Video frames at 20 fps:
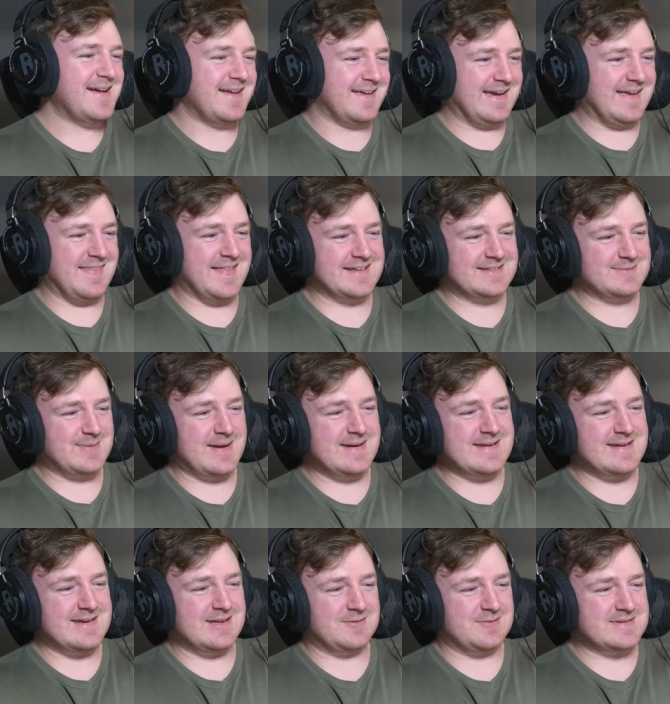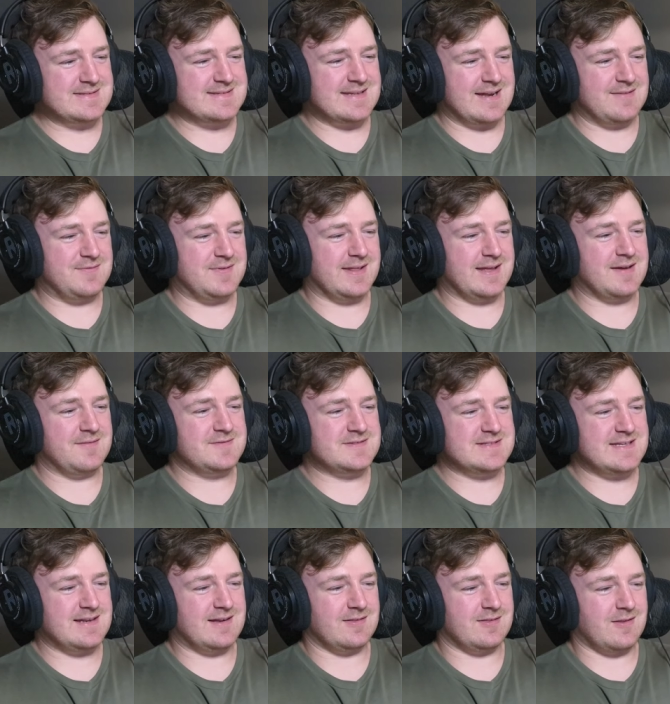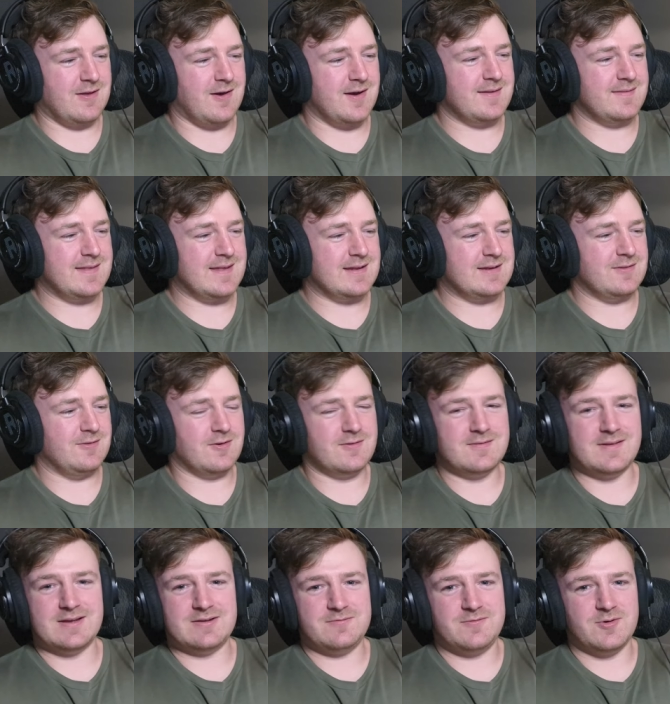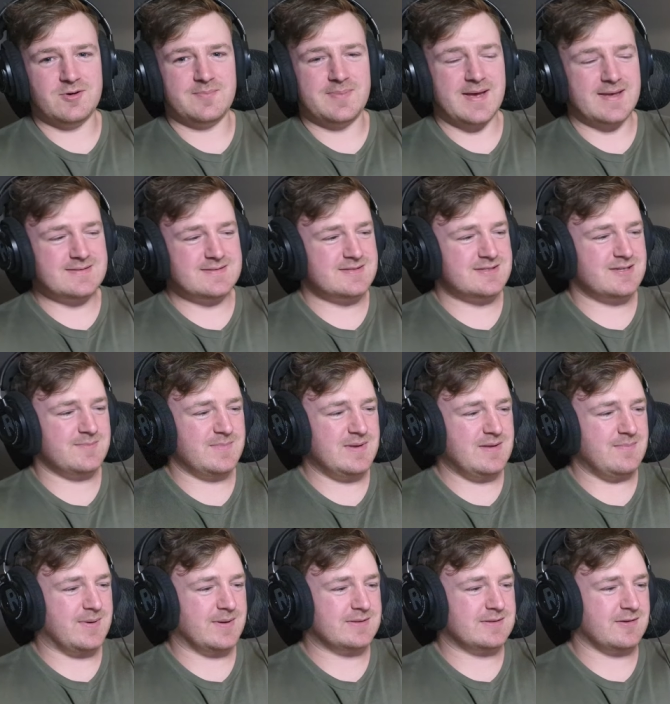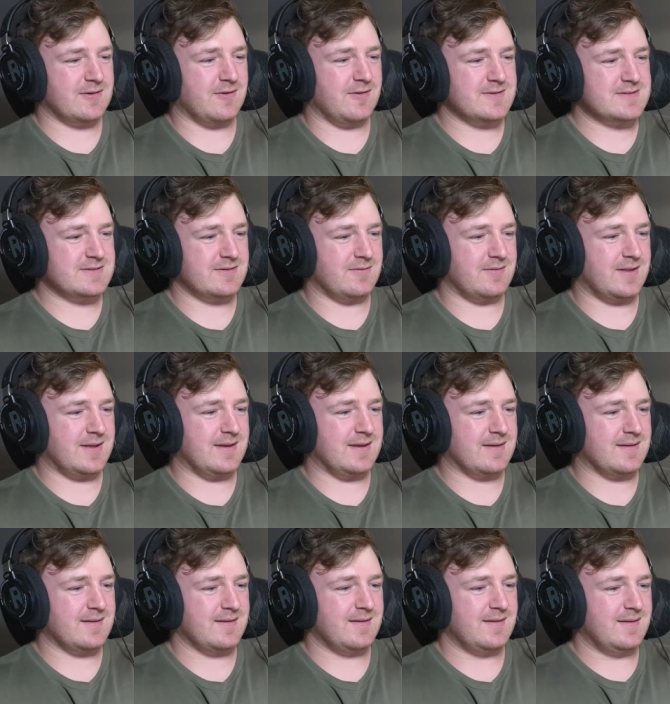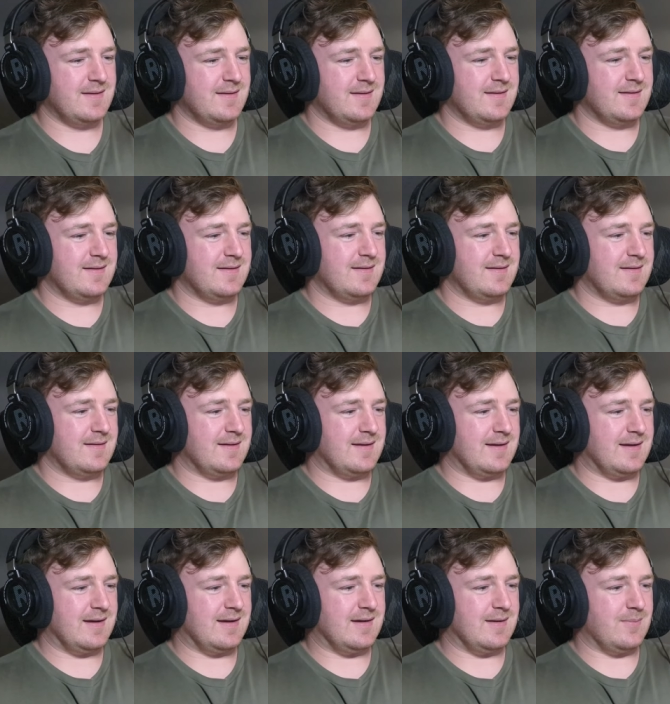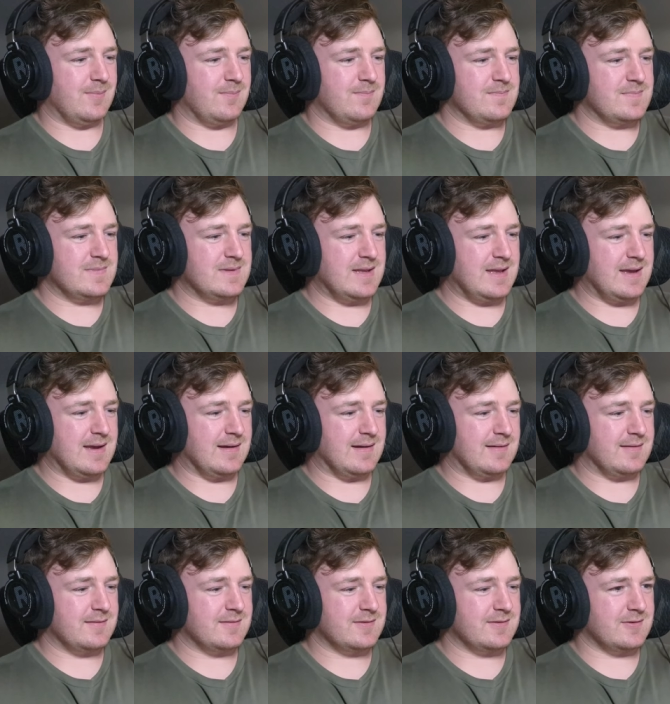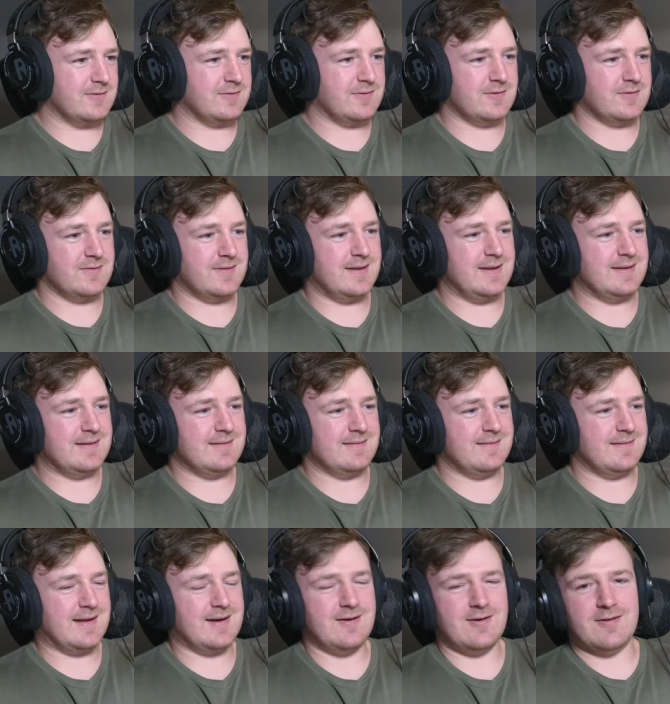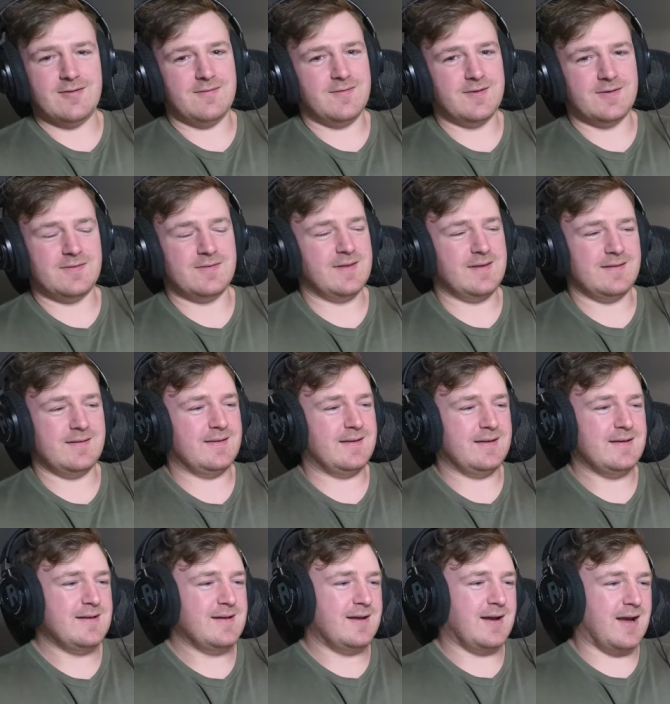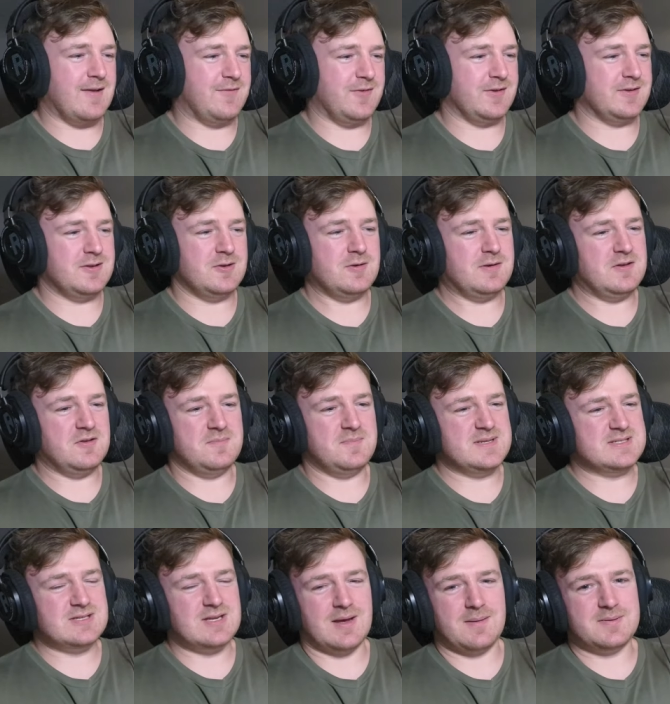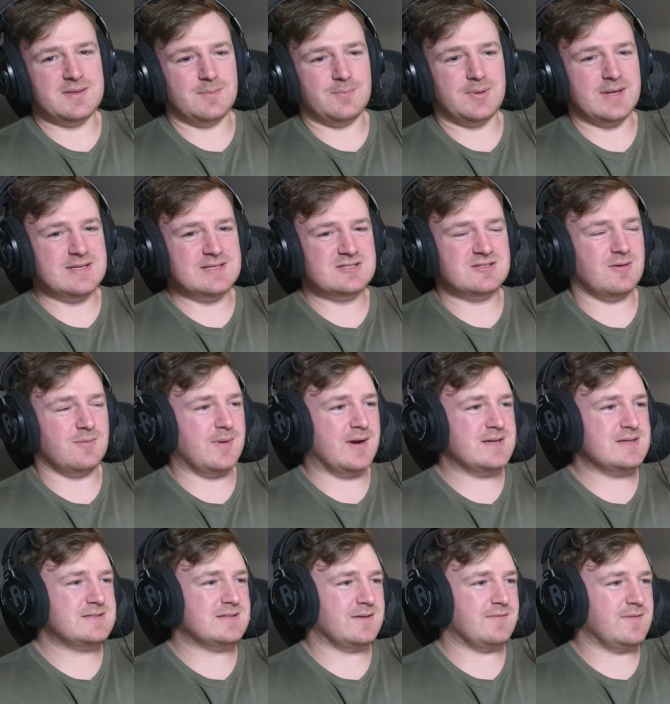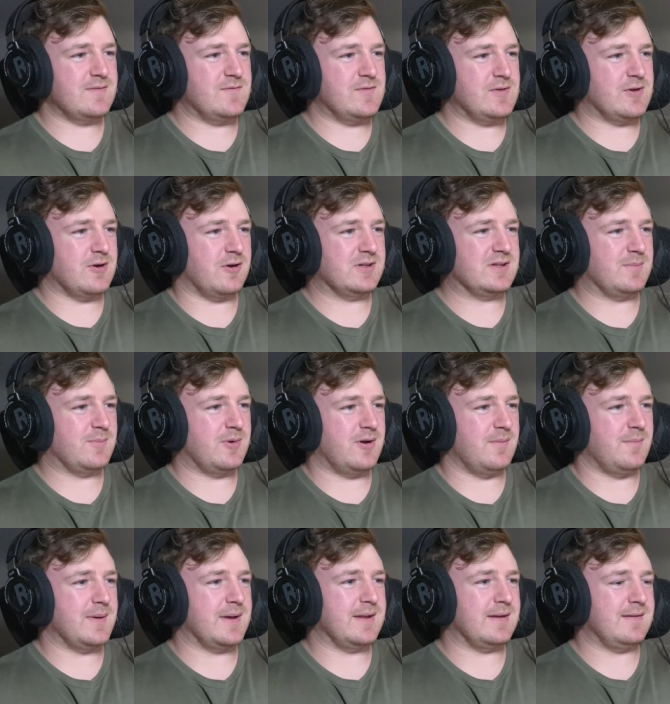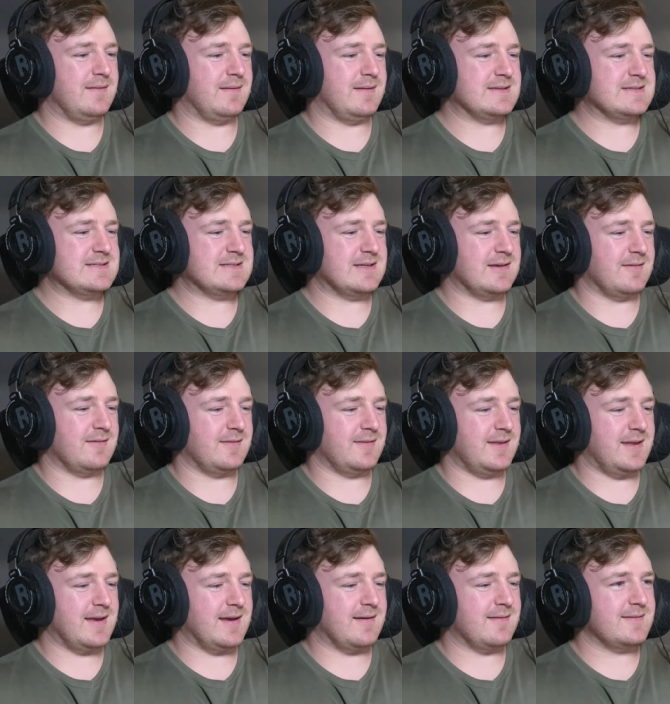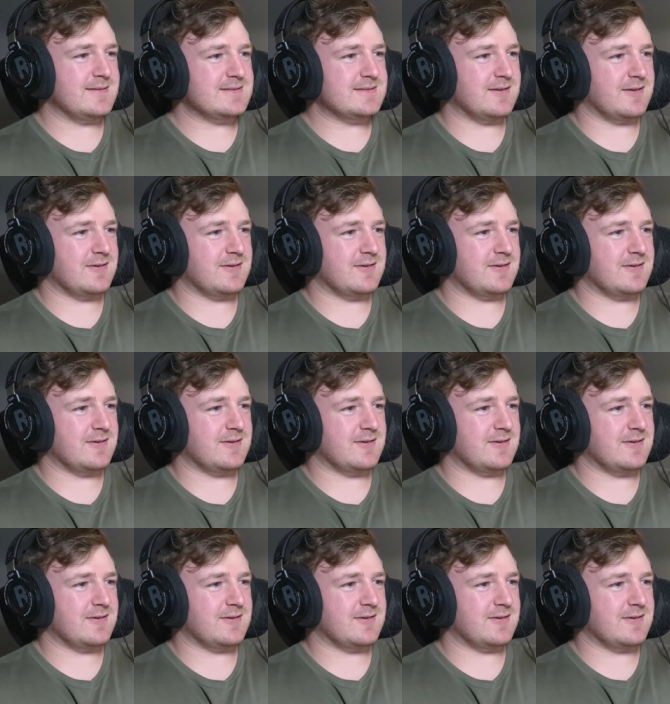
Yeah, that's why I didn't notice it. I feel like I've seen a lot that look like forward passes to me, but they're also like, they're like, I don't know. I feel like you'd be stalking the play so much if you called them all, but it's still, yeah, it's still